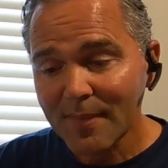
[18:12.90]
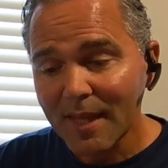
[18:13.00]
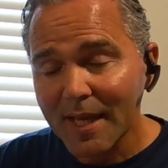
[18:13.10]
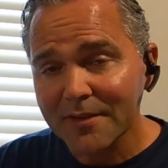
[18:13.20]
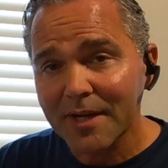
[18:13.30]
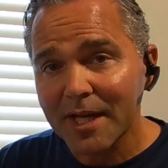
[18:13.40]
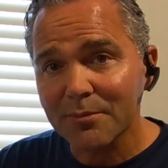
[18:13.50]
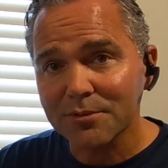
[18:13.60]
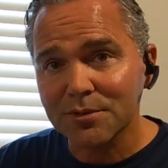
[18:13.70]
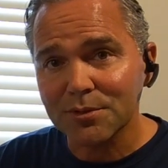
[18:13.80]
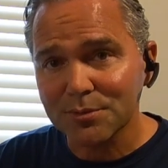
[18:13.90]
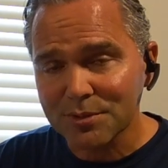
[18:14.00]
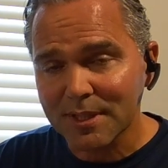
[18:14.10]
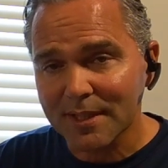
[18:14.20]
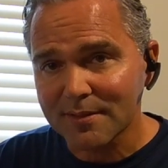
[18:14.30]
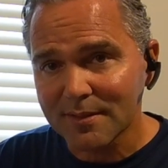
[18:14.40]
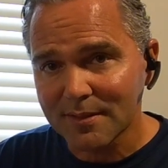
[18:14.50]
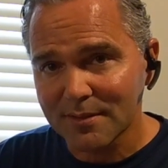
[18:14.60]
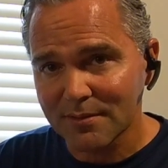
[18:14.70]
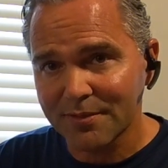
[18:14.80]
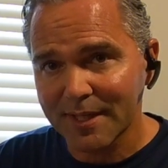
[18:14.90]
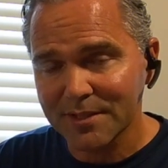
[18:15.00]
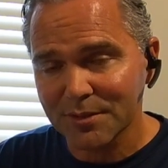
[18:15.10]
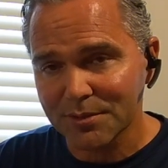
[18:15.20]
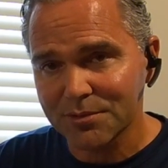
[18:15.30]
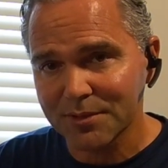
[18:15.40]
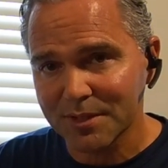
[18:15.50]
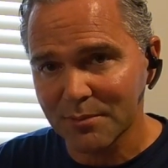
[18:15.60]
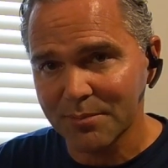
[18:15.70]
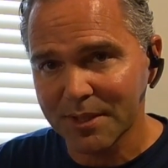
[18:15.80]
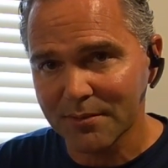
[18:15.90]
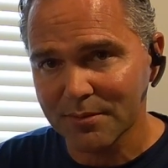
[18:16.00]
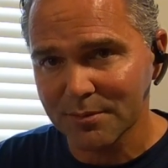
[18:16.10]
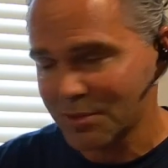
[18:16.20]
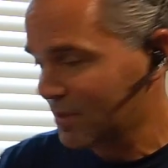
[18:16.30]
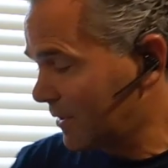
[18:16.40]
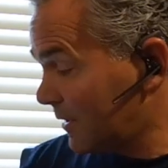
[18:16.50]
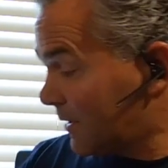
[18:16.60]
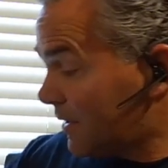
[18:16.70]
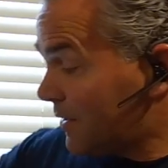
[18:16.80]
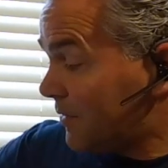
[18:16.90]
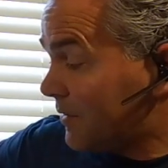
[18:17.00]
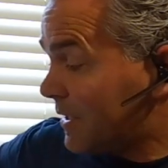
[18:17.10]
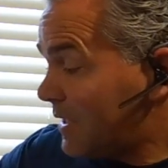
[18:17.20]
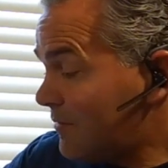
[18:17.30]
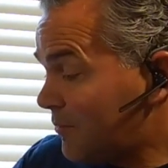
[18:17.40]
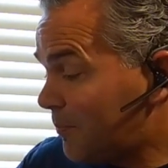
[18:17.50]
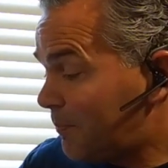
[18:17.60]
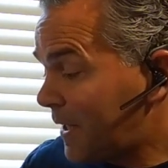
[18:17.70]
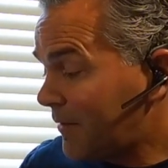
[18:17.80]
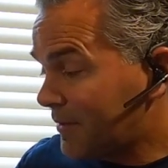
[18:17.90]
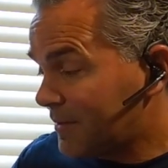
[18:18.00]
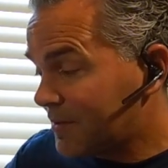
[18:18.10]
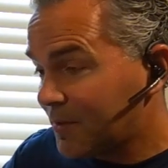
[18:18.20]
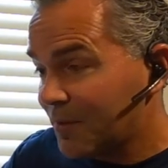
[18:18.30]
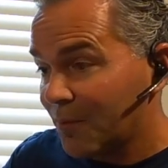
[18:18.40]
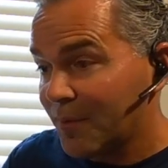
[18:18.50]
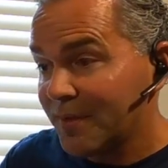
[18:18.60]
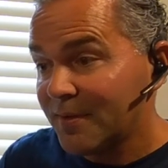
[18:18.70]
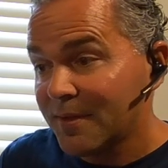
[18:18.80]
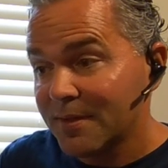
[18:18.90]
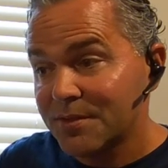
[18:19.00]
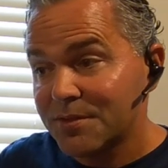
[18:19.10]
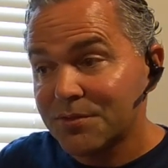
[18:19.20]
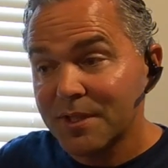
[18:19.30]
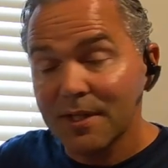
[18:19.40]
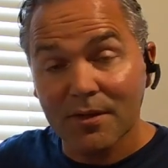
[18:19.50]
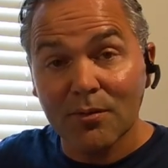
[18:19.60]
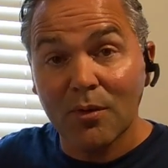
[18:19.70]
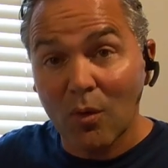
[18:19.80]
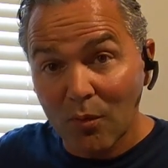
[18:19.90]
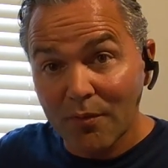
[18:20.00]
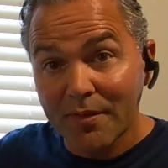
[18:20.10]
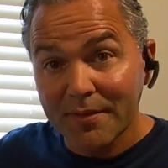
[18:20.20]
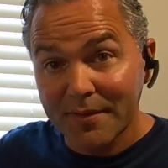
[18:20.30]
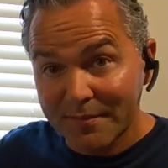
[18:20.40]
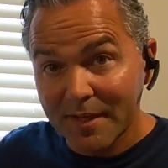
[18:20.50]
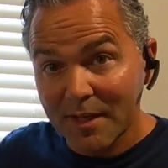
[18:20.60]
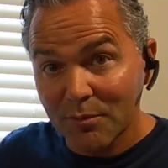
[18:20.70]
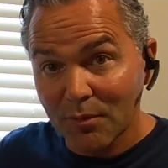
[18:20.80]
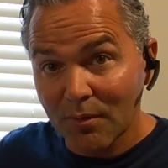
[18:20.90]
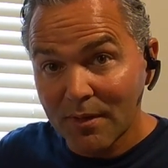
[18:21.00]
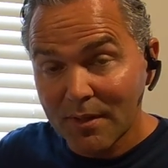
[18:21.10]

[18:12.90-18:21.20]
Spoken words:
and you're able to use that device also in the bigger rooms. You can even pair it with a trio on the table.